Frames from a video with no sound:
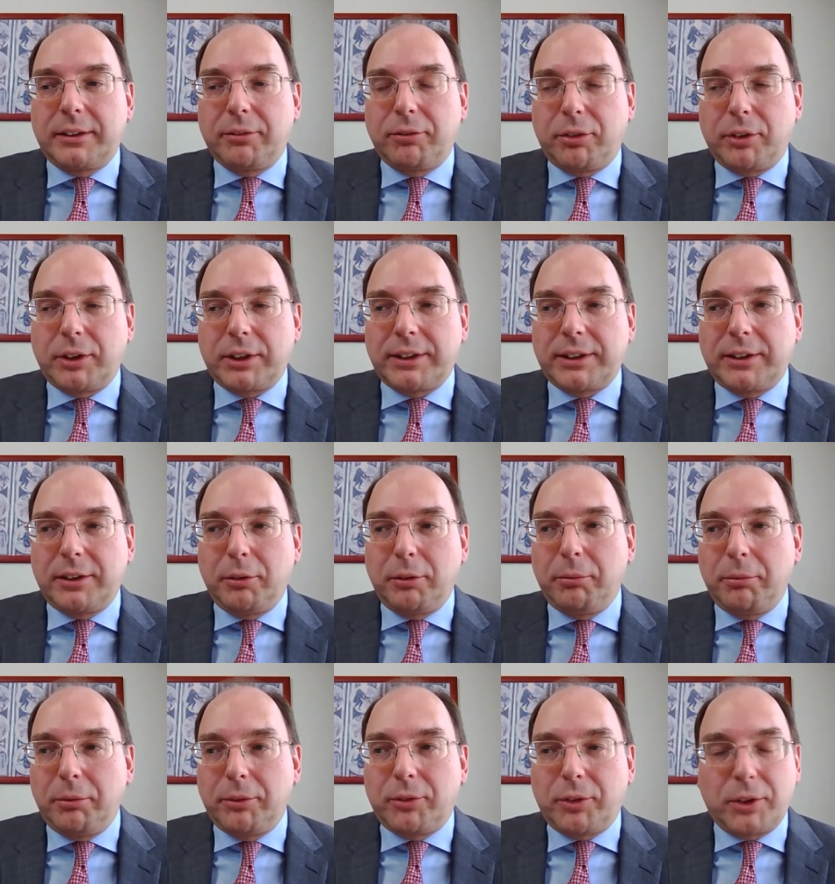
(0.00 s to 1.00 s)
for
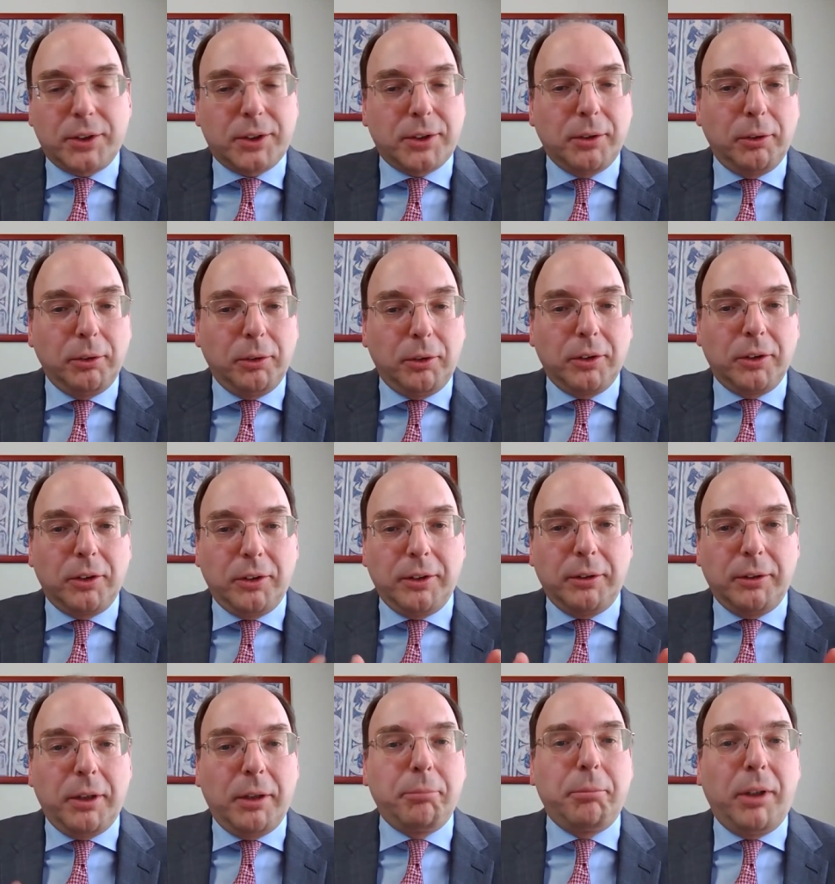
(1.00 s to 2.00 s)
so long
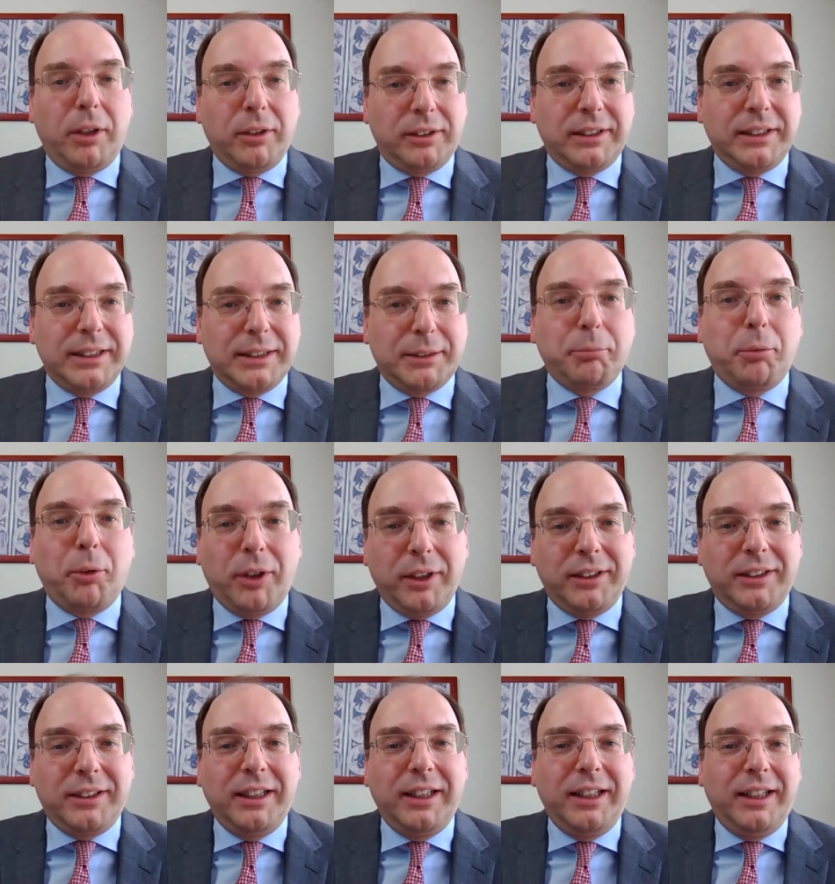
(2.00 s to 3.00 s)
about this
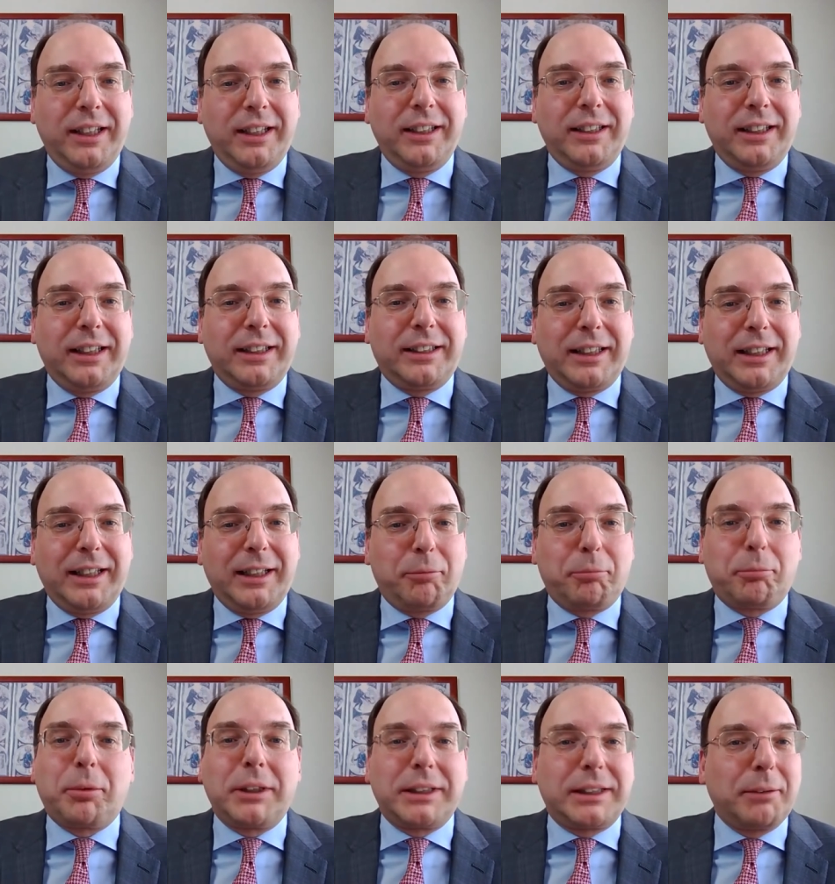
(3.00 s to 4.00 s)
point
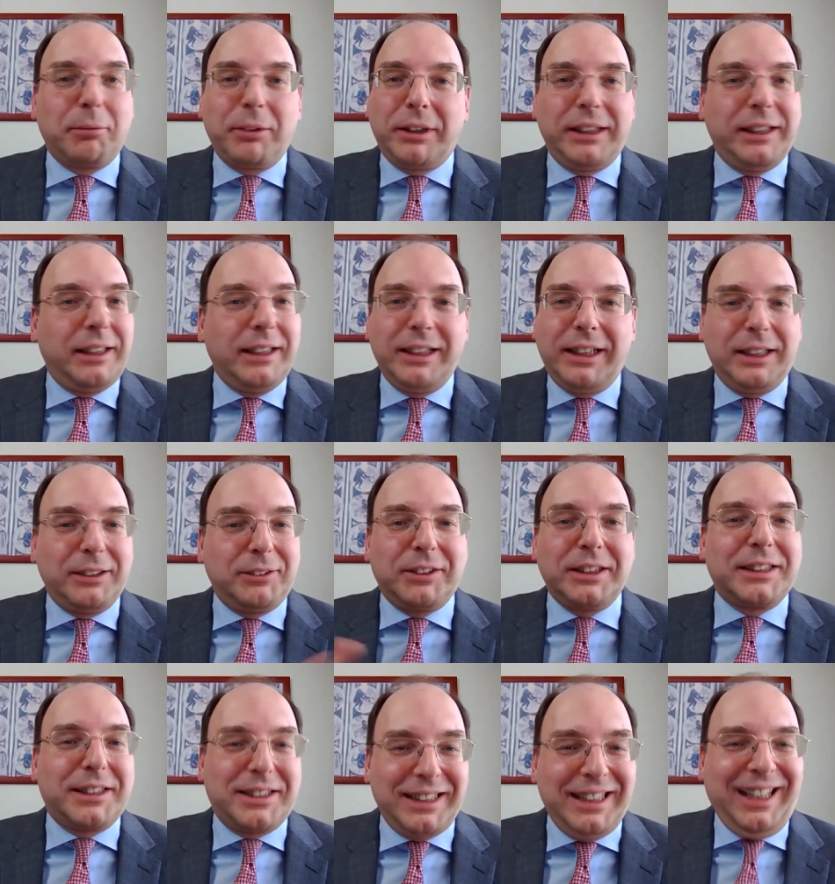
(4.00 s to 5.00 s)
that possibly I
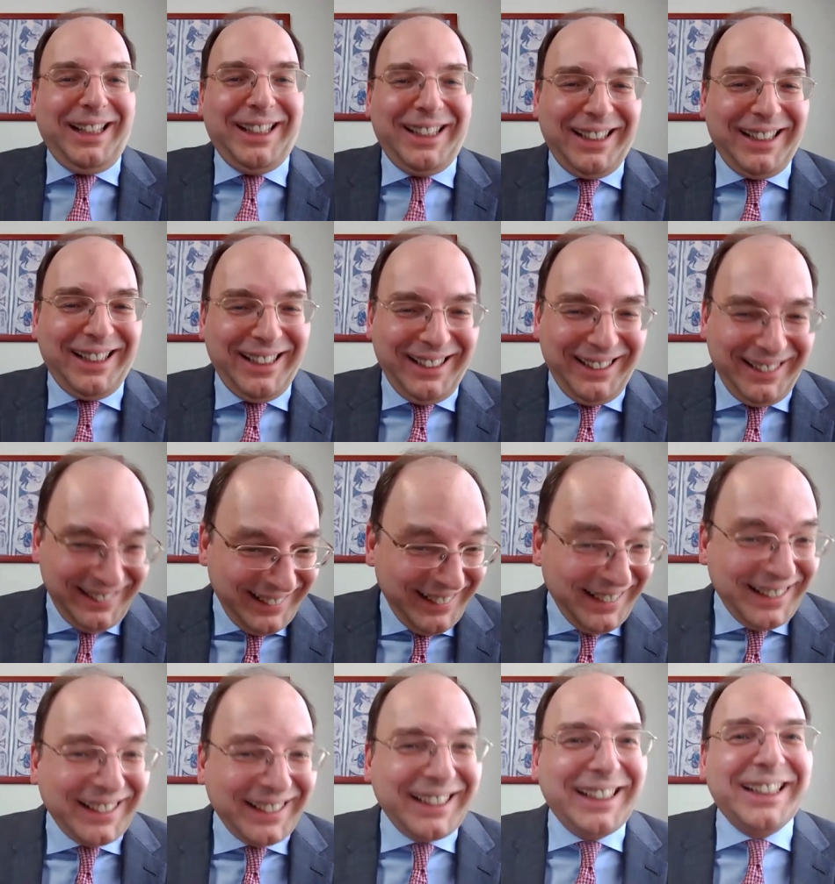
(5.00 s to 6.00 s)
just
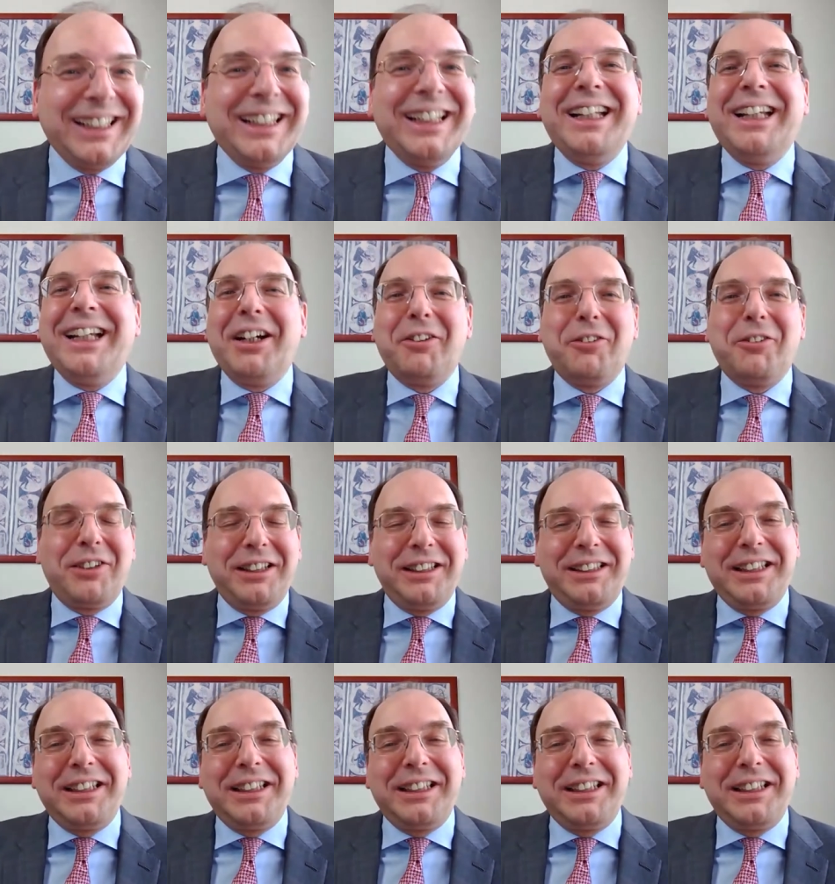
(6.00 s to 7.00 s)

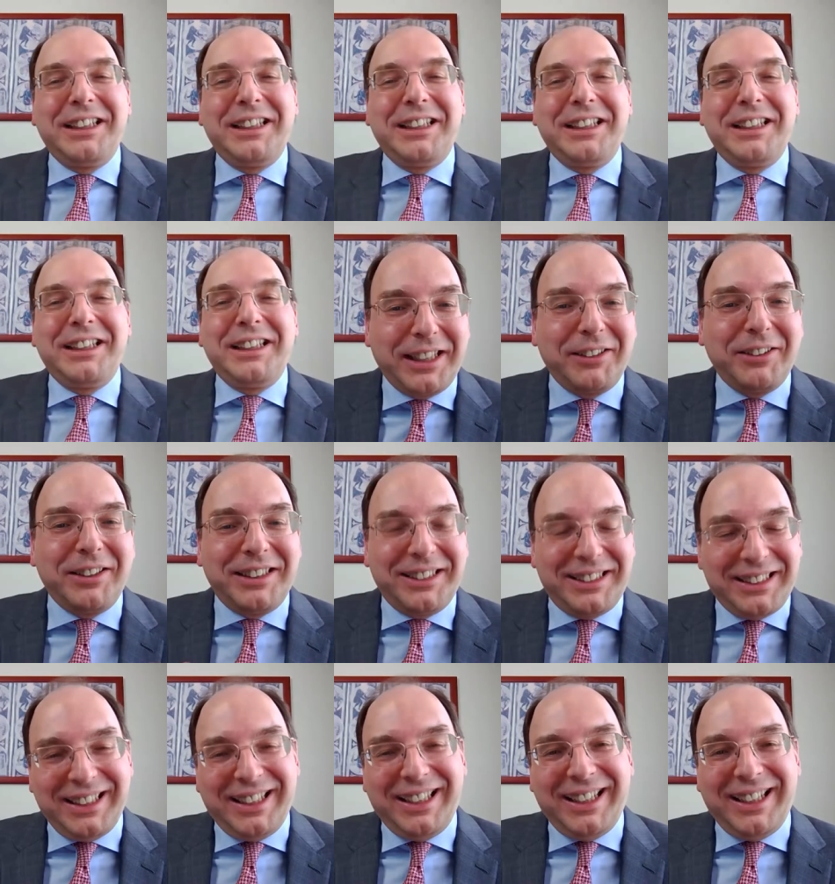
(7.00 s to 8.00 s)
didn't award
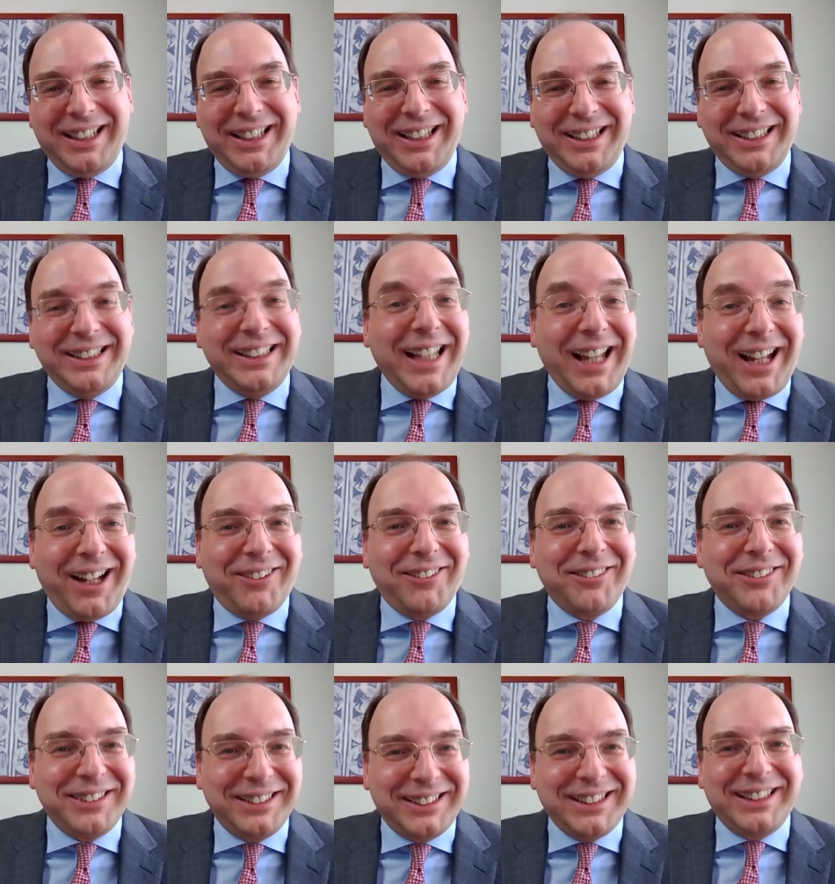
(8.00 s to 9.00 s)
it
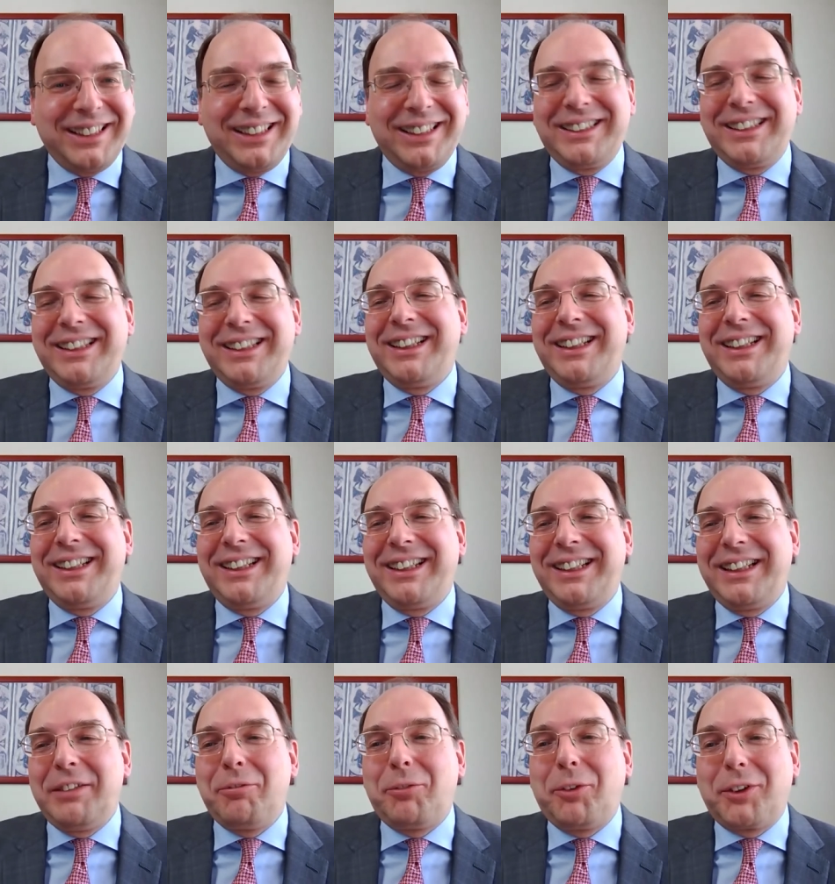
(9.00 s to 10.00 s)
now
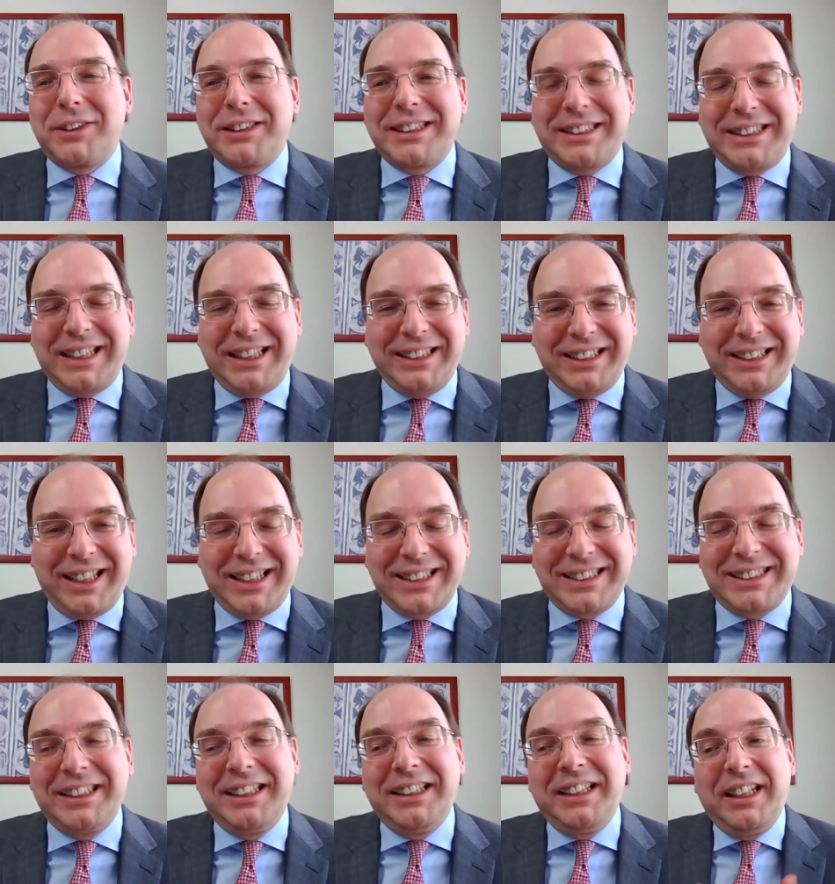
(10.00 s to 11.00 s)
the importance that it has.